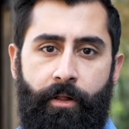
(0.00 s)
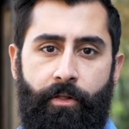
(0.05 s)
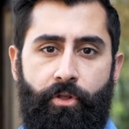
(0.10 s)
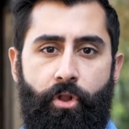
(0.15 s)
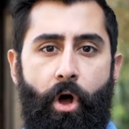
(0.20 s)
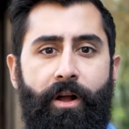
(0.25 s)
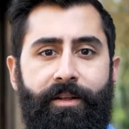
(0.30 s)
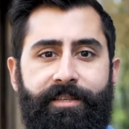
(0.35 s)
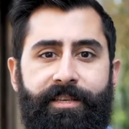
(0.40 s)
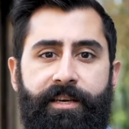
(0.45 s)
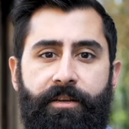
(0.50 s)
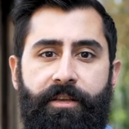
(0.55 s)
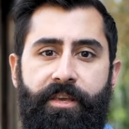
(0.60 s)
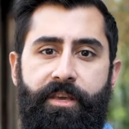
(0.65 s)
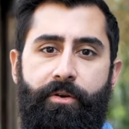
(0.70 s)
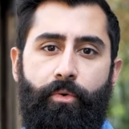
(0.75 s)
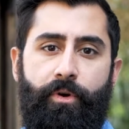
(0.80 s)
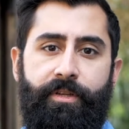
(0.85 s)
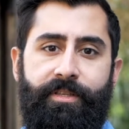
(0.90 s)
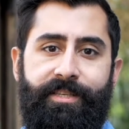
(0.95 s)
Long tail
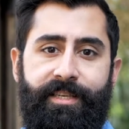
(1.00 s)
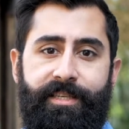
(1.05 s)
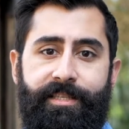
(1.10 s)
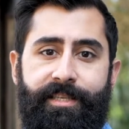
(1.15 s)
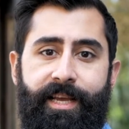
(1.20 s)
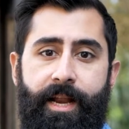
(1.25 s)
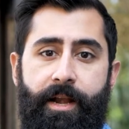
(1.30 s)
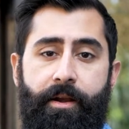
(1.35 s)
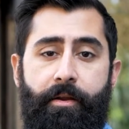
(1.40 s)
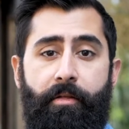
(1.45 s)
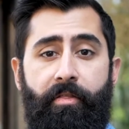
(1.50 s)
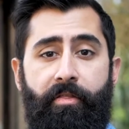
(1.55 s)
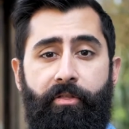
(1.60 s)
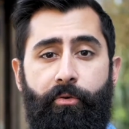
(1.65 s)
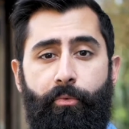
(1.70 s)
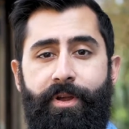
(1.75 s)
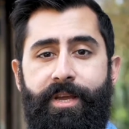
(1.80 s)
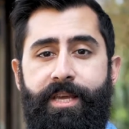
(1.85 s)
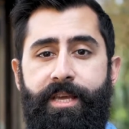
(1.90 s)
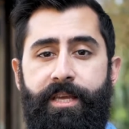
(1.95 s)
keywords contain
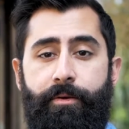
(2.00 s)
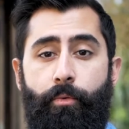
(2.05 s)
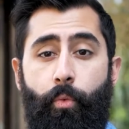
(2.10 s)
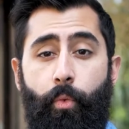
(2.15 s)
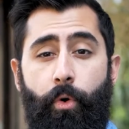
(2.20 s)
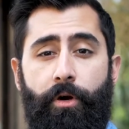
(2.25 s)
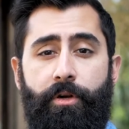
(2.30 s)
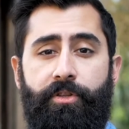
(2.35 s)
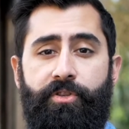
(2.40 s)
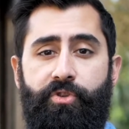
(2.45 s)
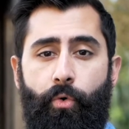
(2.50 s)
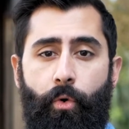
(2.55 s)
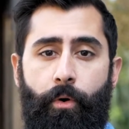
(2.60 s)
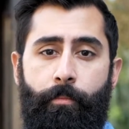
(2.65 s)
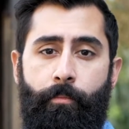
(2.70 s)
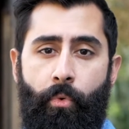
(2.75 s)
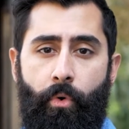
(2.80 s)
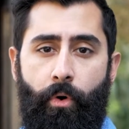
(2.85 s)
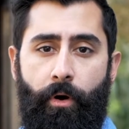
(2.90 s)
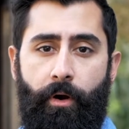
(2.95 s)
3 words or
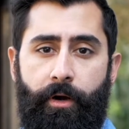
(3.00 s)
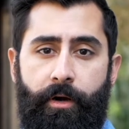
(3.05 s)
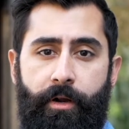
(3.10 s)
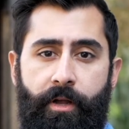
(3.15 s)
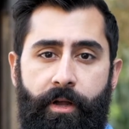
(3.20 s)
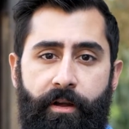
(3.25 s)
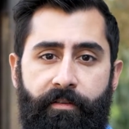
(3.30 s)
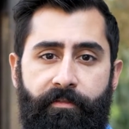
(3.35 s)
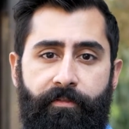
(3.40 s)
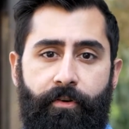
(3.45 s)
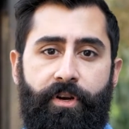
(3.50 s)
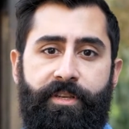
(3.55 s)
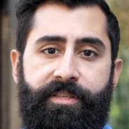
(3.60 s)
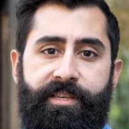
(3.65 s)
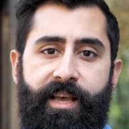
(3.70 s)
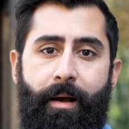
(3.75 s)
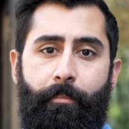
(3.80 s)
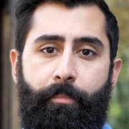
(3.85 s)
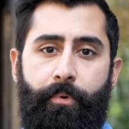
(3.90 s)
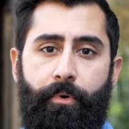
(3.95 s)
more. For
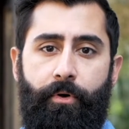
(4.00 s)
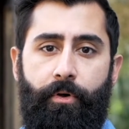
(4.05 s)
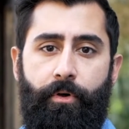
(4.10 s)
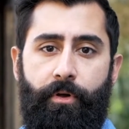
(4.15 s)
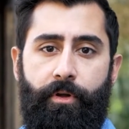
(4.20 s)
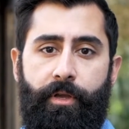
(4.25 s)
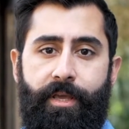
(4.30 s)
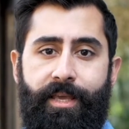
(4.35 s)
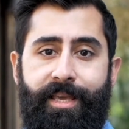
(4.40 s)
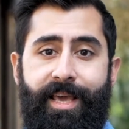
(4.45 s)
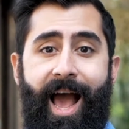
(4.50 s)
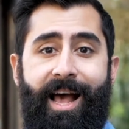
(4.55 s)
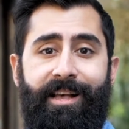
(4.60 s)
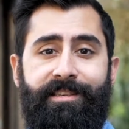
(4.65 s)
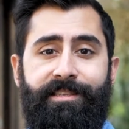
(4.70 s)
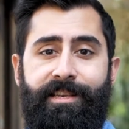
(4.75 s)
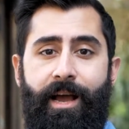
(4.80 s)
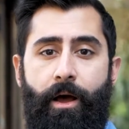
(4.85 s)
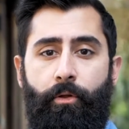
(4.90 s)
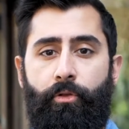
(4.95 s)
example,
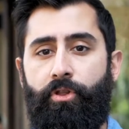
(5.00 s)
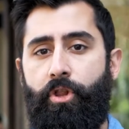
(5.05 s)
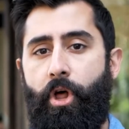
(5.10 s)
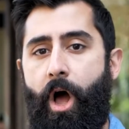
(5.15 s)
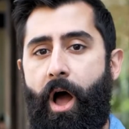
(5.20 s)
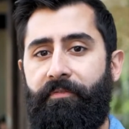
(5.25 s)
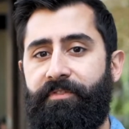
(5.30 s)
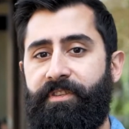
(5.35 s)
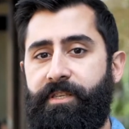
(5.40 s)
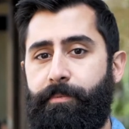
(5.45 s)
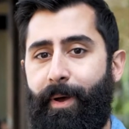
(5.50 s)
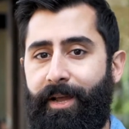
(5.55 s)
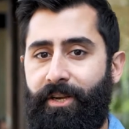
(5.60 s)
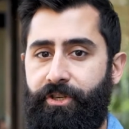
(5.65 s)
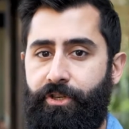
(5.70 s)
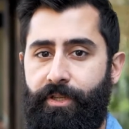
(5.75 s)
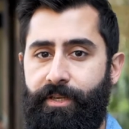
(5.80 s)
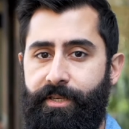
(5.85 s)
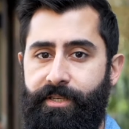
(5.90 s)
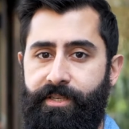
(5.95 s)
Gastown loft
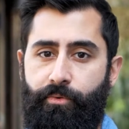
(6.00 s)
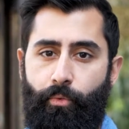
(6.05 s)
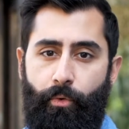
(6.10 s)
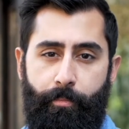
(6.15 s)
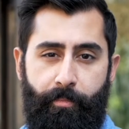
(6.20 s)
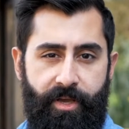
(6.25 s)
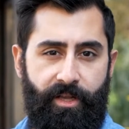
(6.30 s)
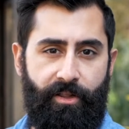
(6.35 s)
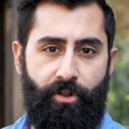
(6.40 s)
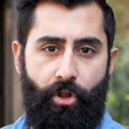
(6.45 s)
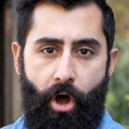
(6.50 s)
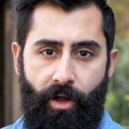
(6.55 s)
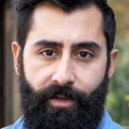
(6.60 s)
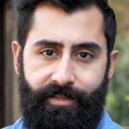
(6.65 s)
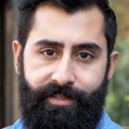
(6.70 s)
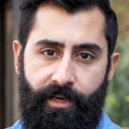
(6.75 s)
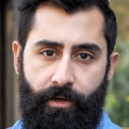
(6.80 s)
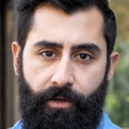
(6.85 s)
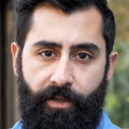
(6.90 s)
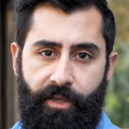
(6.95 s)
specialist would be a long
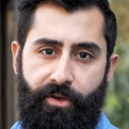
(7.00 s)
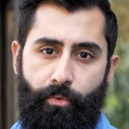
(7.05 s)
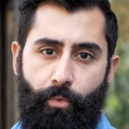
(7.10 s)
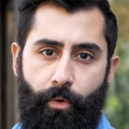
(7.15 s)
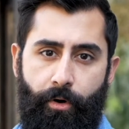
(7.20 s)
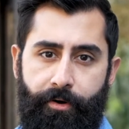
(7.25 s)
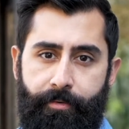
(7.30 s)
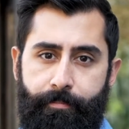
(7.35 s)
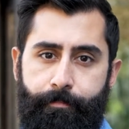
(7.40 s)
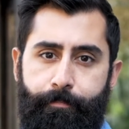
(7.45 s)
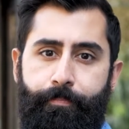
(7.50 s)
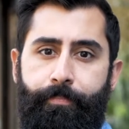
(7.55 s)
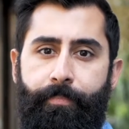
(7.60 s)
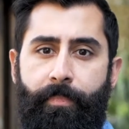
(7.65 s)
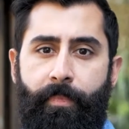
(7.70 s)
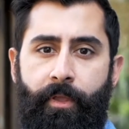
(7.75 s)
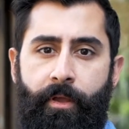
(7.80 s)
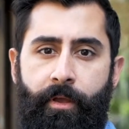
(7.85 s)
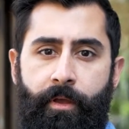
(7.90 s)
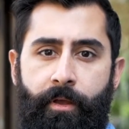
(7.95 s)
tail keyword.
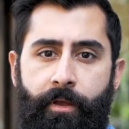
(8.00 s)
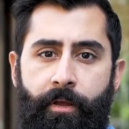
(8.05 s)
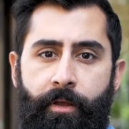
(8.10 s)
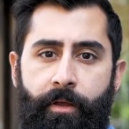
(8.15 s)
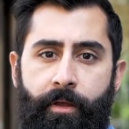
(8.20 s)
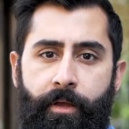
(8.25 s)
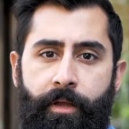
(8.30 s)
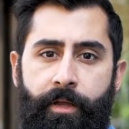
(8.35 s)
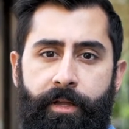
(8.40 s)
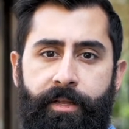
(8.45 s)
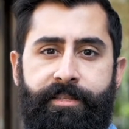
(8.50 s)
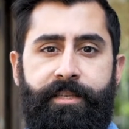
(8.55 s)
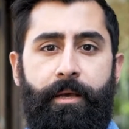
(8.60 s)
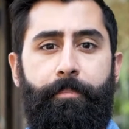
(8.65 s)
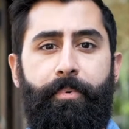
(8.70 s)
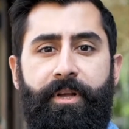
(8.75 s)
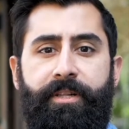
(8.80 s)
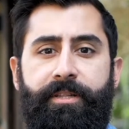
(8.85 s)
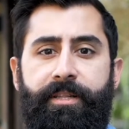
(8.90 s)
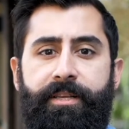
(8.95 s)

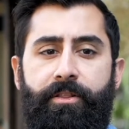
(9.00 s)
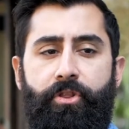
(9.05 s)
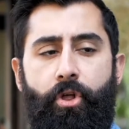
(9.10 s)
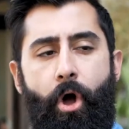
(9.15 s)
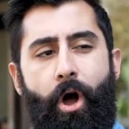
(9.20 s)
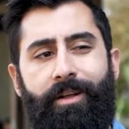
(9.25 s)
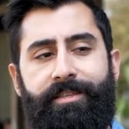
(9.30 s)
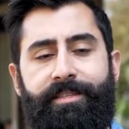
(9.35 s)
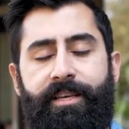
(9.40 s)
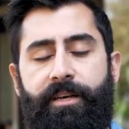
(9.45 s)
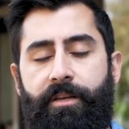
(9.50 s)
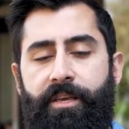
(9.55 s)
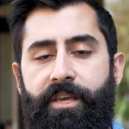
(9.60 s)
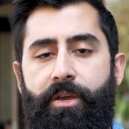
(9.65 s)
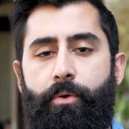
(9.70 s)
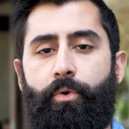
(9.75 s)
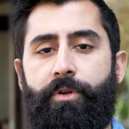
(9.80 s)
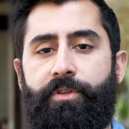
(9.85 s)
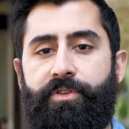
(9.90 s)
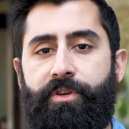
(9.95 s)
Typically, long tail
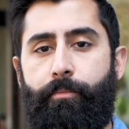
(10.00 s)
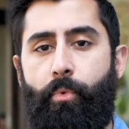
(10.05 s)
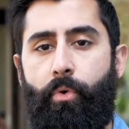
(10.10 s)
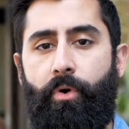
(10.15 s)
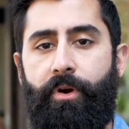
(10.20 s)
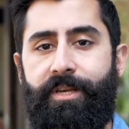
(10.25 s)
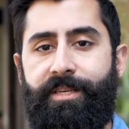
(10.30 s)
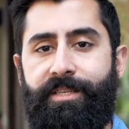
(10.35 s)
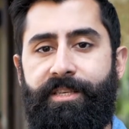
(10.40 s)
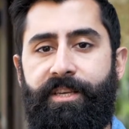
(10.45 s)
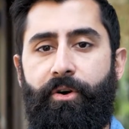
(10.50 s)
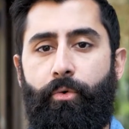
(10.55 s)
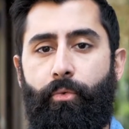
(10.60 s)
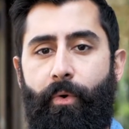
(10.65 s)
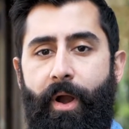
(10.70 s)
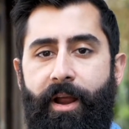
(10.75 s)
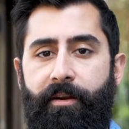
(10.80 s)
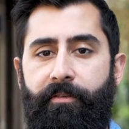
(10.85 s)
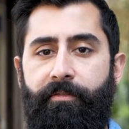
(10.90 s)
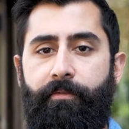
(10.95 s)
keywords are more easy to
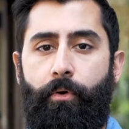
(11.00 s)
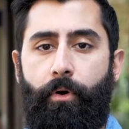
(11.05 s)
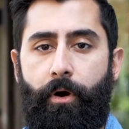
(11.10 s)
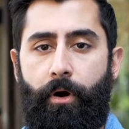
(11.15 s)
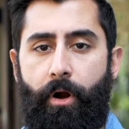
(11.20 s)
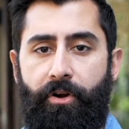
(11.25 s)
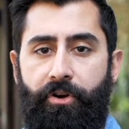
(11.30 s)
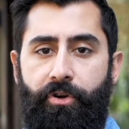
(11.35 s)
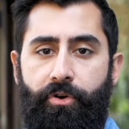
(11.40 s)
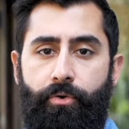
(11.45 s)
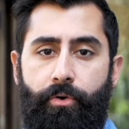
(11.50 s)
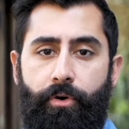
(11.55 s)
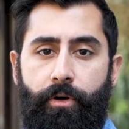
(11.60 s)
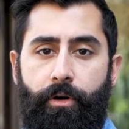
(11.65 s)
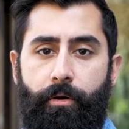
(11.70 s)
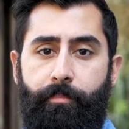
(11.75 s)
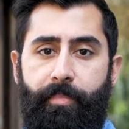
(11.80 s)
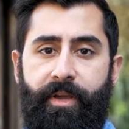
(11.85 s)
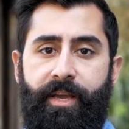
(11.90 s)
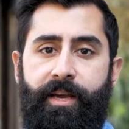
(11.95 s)
rank for on
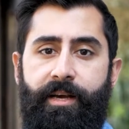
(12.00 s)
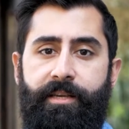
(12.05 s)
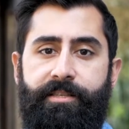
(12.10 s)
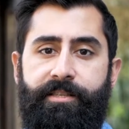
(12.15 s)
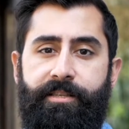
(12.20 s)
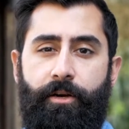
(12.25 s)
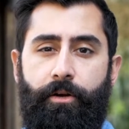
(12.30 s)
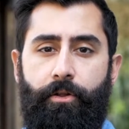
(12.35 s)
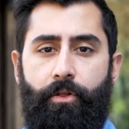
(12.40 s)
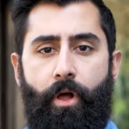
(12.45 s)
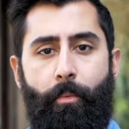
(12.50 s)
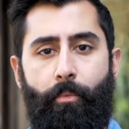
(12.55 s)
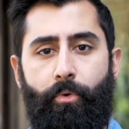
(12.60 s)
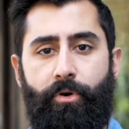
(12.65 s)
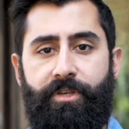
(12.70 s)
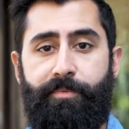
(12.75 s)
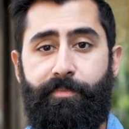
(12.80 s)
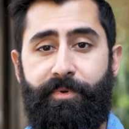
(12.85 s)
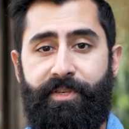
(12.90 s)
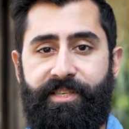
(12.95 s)
Google because they're a lot more
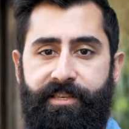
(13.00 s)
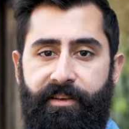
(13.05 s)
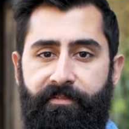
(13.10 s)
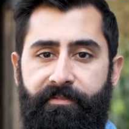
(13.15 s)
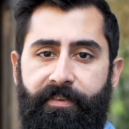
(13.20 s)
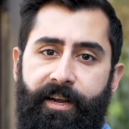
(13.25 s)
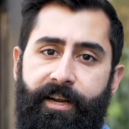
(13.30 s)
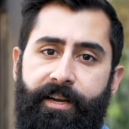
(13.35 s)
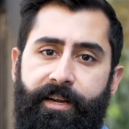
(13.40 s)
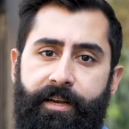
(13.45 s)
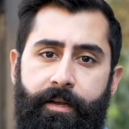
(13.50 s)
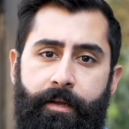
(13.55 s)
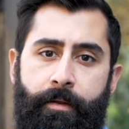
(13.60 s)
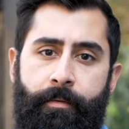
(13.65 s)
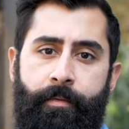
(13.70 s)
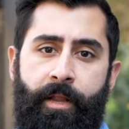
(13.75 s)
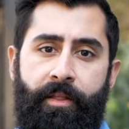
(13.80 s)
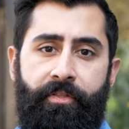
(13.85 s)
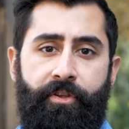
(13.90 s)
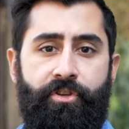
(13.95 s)
specific.
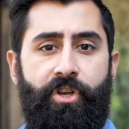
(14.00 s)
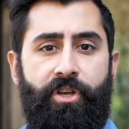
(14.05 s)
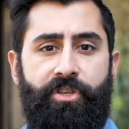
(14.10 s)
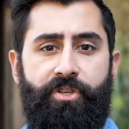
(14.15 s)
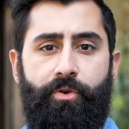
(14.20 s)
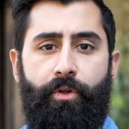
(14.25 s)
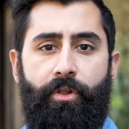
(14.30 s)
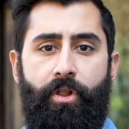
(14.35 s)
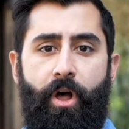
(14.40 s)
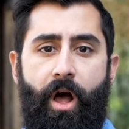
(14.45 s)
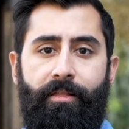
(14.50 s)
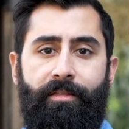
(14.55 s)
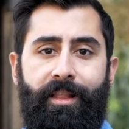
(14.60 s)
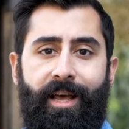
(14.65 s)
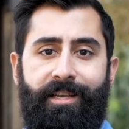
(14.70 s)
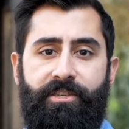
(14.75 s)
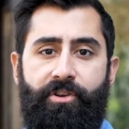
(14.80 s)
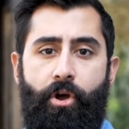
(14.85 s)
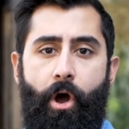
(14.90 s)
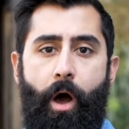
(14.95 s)
There's also a lot
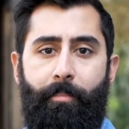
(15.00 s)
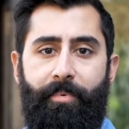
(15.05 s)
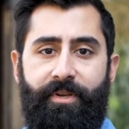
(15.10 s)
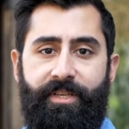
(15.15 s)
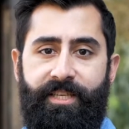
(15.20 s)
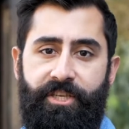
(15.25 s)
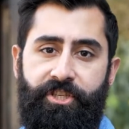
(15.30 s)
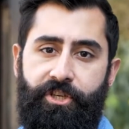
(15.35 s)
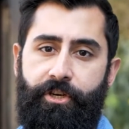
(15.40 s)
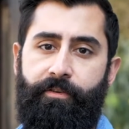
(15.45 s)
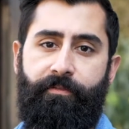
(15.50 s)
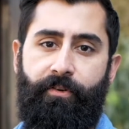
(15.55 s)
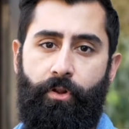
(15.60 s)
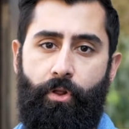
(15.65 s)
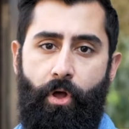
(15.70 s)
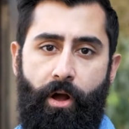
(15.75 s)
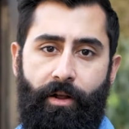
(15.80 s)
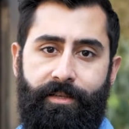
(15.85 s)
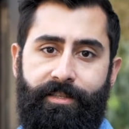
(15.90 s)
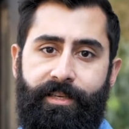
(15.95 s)
less competition for
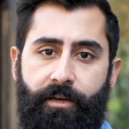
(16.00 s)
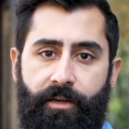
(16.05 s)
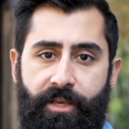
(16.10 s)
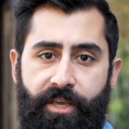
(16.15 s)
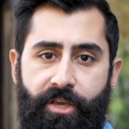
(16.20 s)
long tail